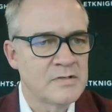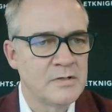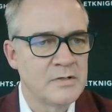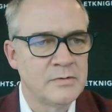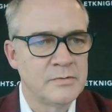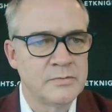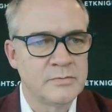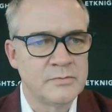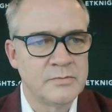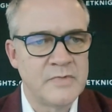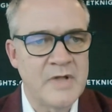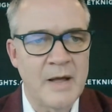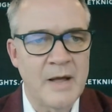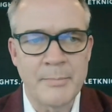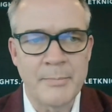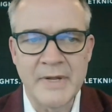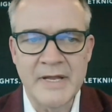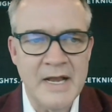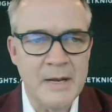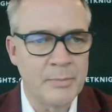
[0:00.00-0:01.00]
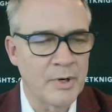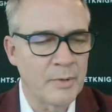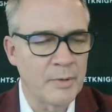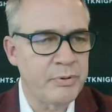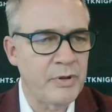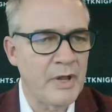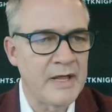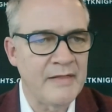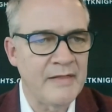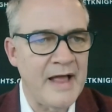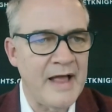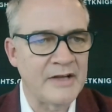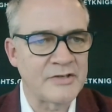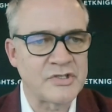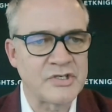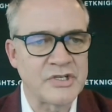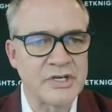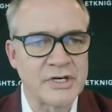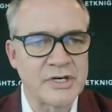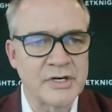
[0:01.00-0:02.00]
so not being able to play
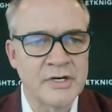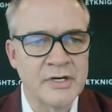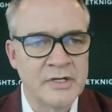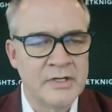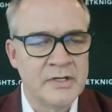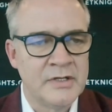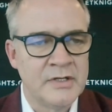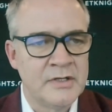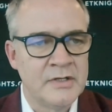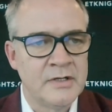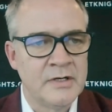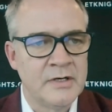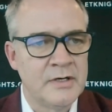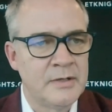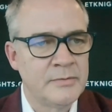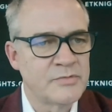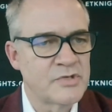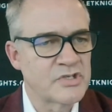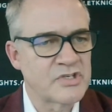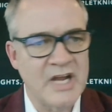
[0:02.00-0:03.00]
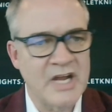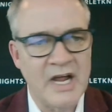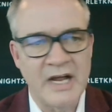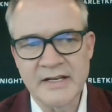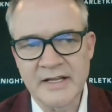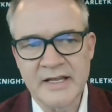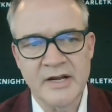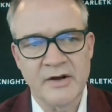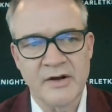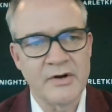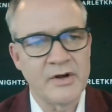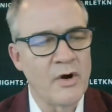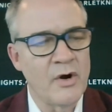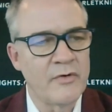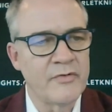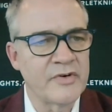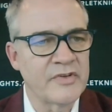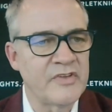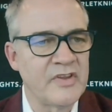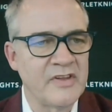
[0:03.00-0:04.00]
last year um, just kind of carried
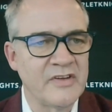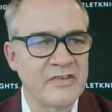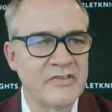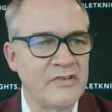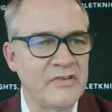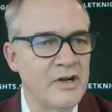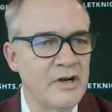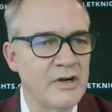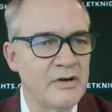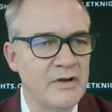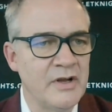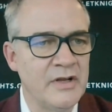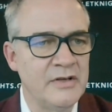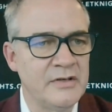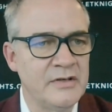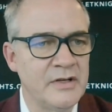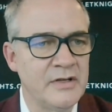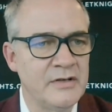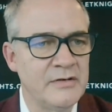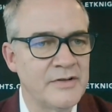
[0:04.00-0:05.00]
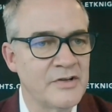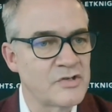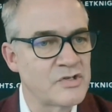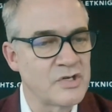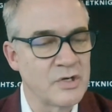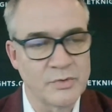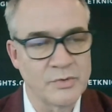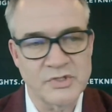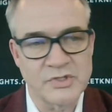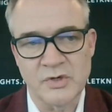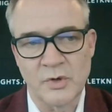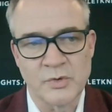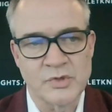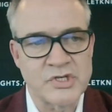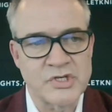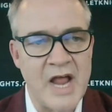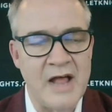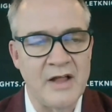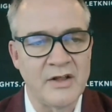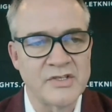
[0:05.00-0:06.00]
over to this year. And and this year was so
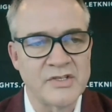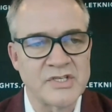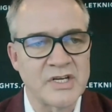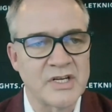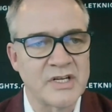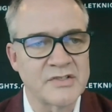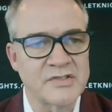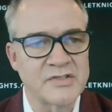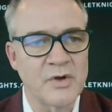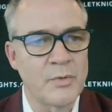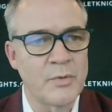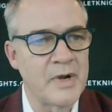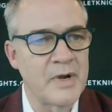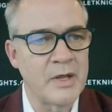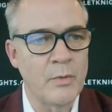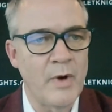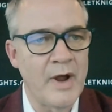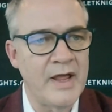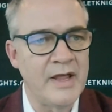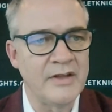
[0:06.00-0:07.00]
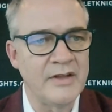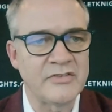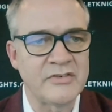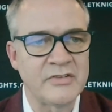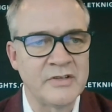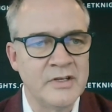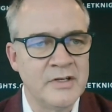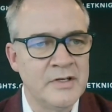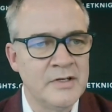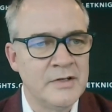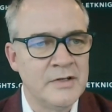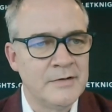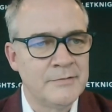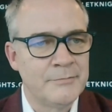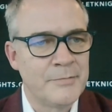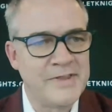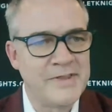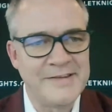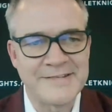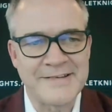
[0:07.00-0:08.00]
challenging in so many ways.
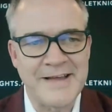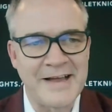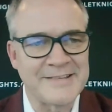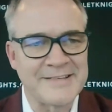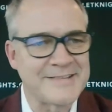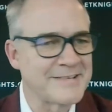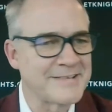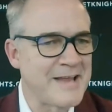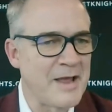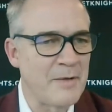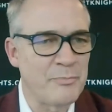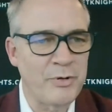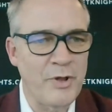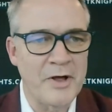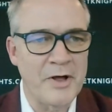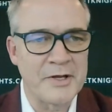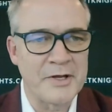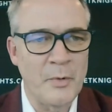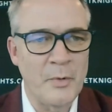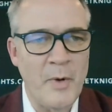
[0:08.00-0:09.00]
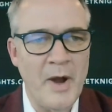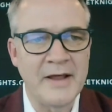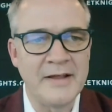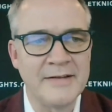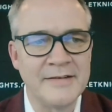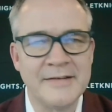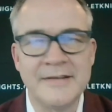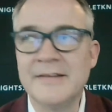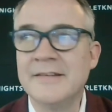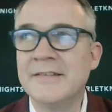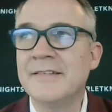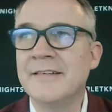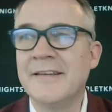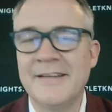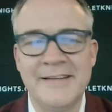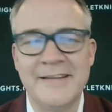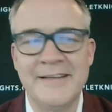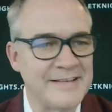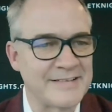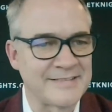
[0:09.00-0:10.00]
These guys just kept plugging away, and, and,
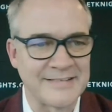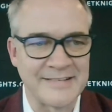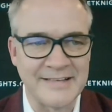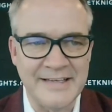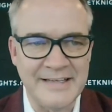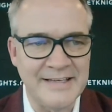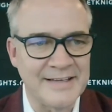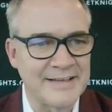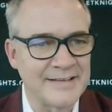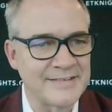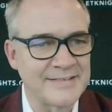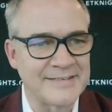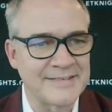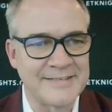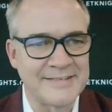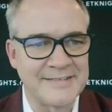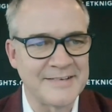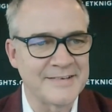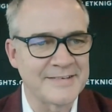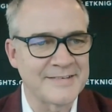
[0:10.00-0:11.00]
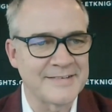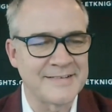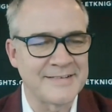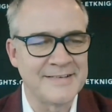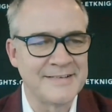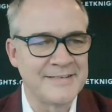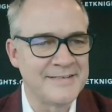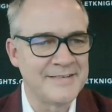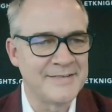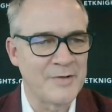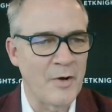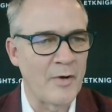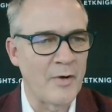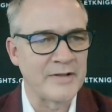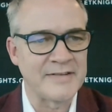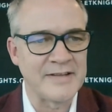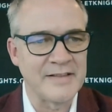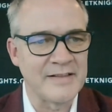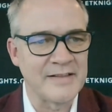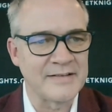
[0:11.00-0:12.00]
and this league is just
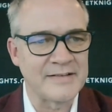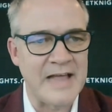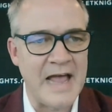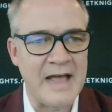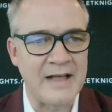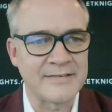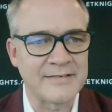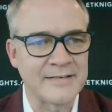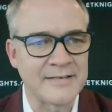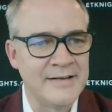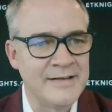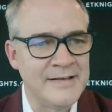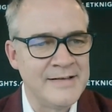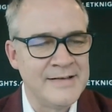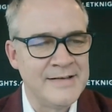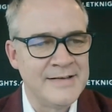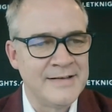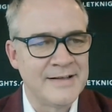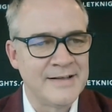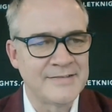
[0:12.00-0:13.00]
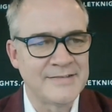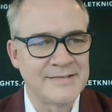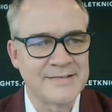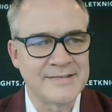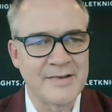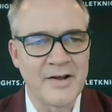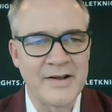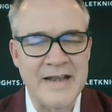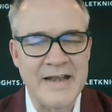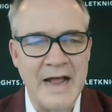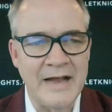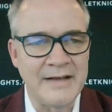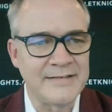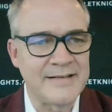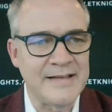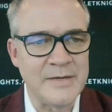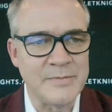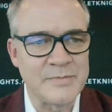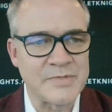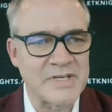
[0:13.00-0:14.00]
daunting the task. As you saw, nine
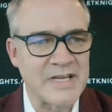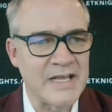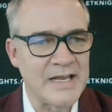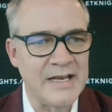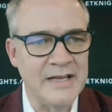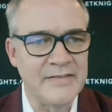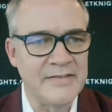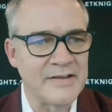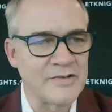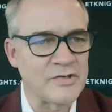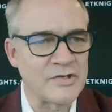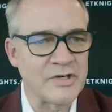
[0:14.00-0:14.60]
teams get in